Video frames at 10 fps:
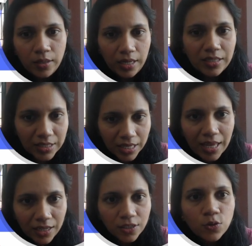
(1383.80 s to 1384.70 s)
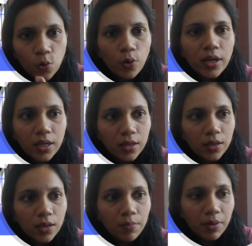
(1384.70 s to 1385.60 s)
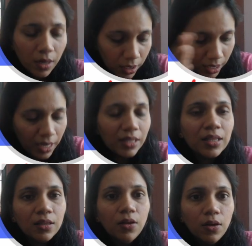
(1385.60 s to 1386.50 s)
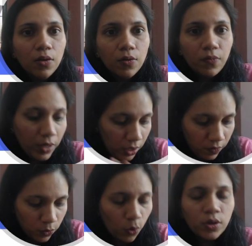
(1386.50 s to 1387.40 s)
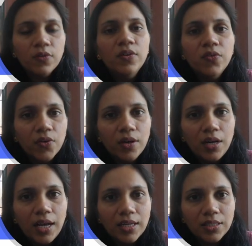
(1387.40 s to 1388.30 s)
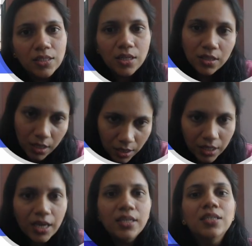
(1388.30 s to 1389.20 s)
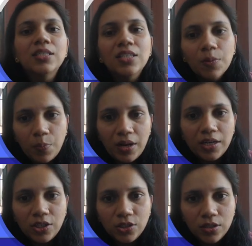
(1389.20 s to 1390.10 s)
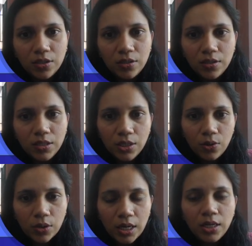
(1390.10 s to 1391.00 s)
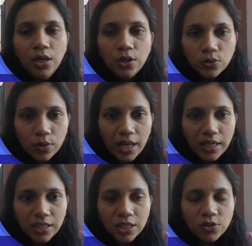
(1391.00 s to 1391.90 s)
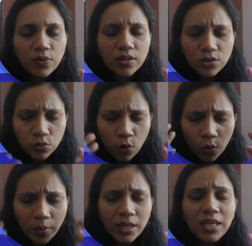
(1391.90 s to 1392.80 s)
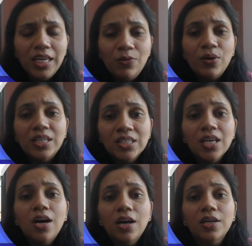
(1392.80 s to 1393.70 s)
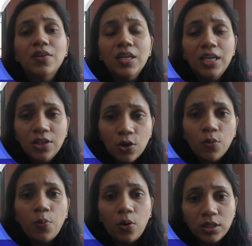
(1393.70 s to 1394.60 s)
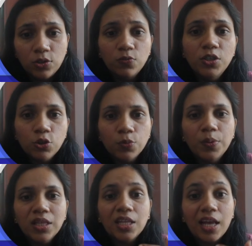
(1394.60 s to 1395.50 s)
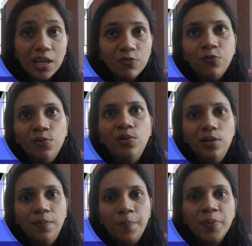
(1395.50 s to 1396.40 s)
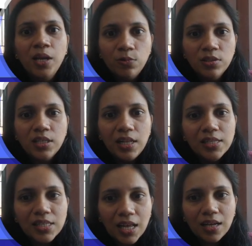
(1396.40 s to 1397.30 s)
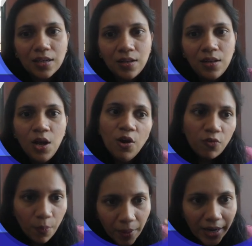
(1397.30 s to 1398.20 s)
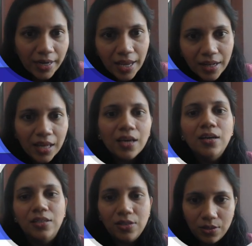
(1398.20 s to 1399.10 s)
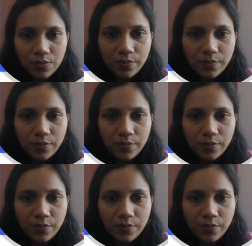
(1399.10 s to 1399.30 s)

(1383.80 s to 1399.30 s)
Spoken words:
That cell is going, but again we don't even realize that again it is replenished. Okay, so like this, so many events are occurring in your body. So we should be thankful to cell cycle for maintaining us.